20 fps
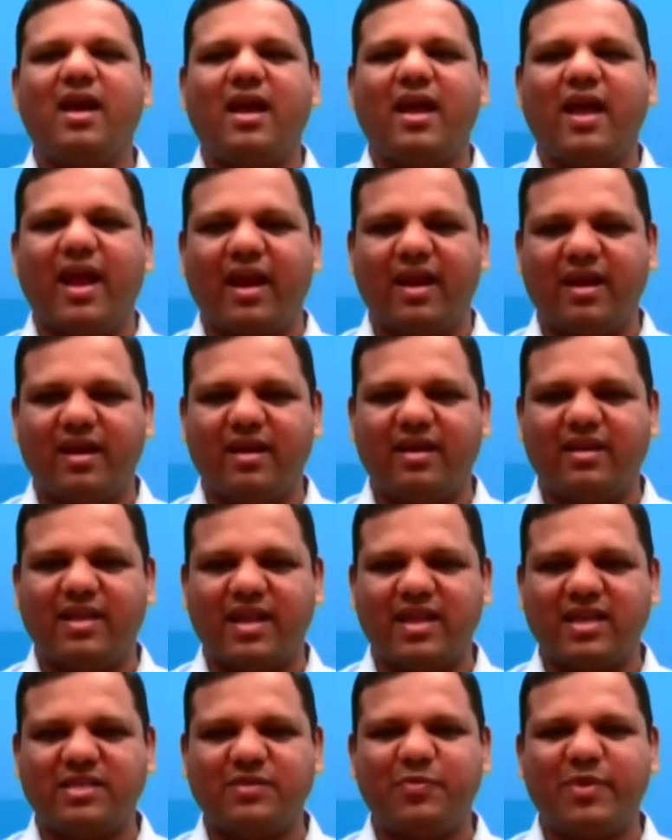and uh, there
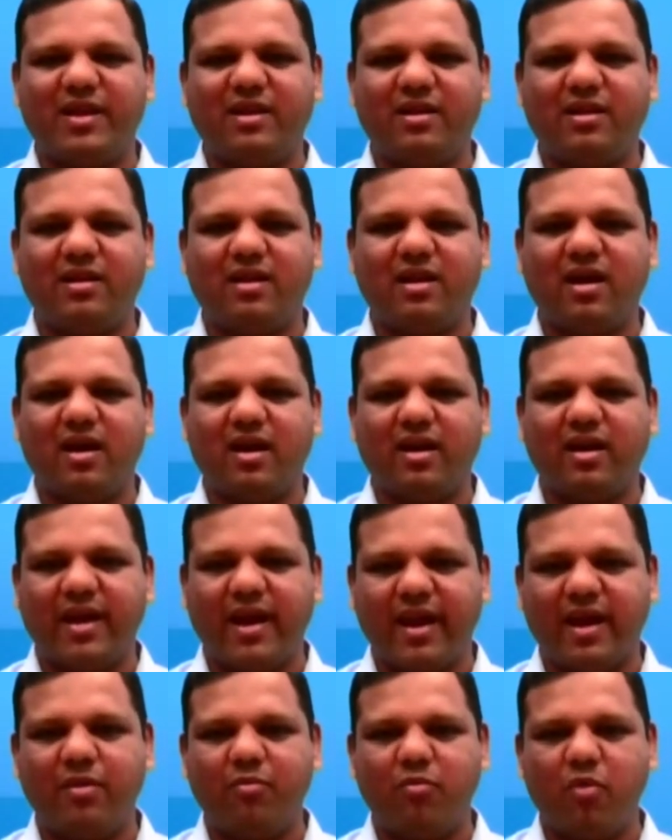has been uh,
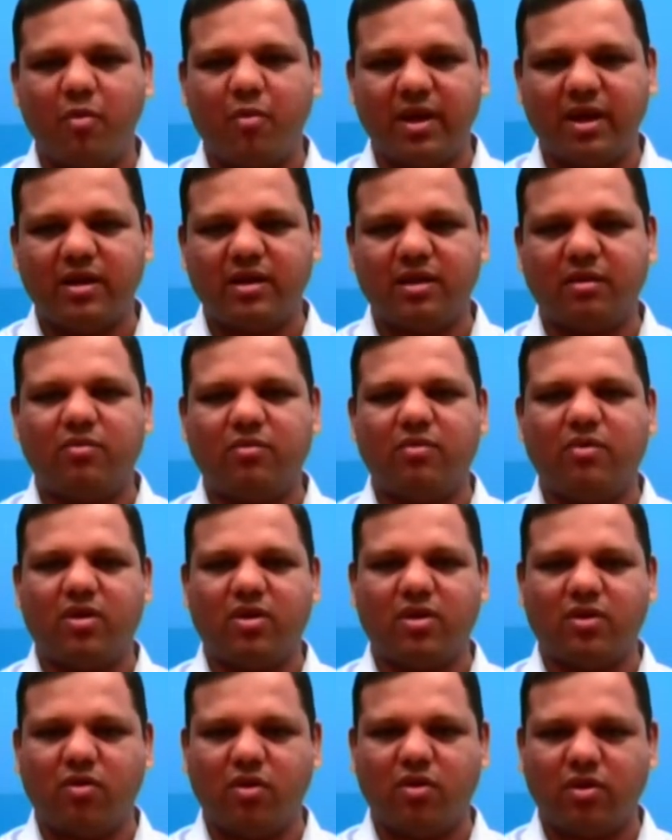gained momentum on
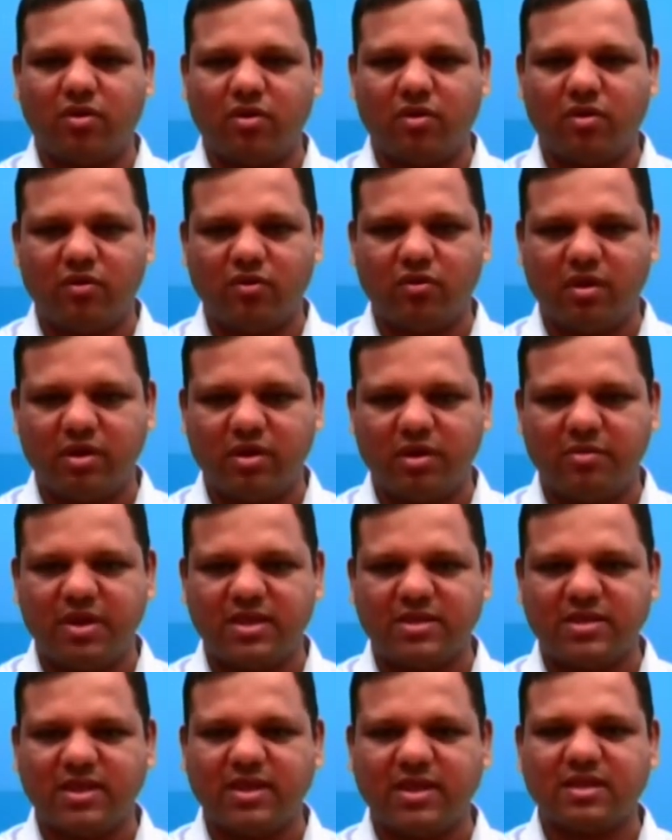a quarter-on-quarter -quarter
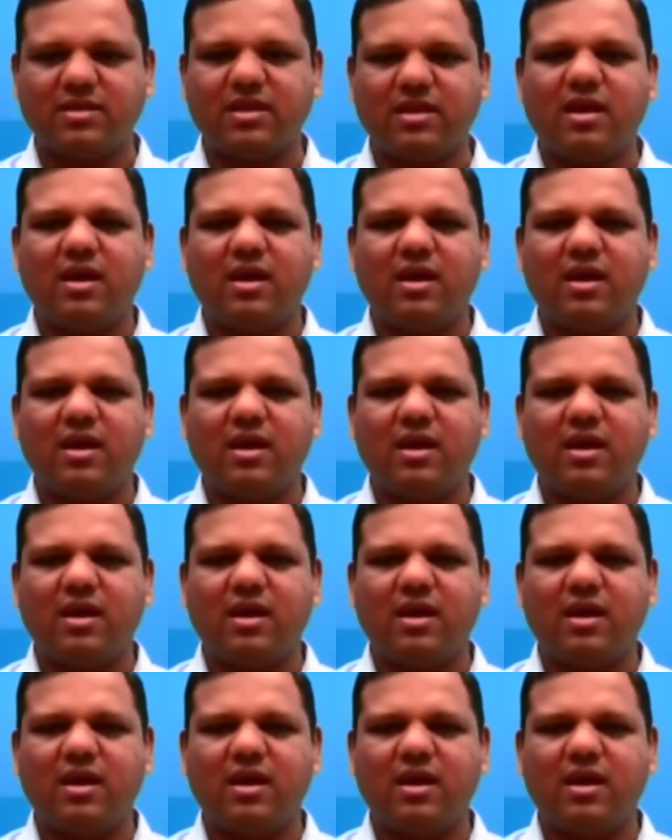basis.